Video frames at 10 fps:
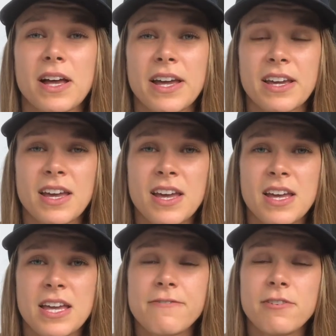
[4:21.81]
Like
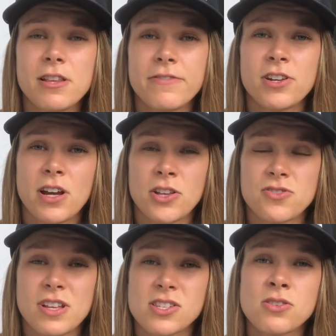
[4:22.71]
if you live in a
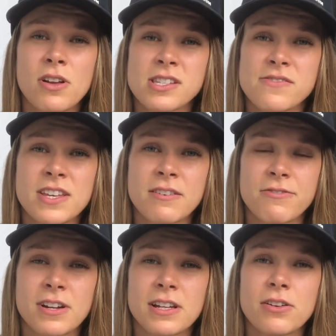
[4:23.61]
country that's not as vegan
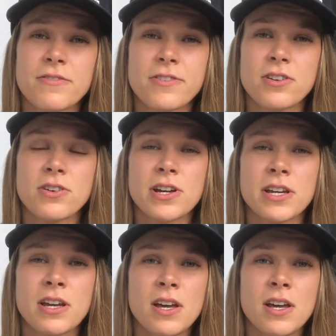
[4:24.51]
friendly, or if you're going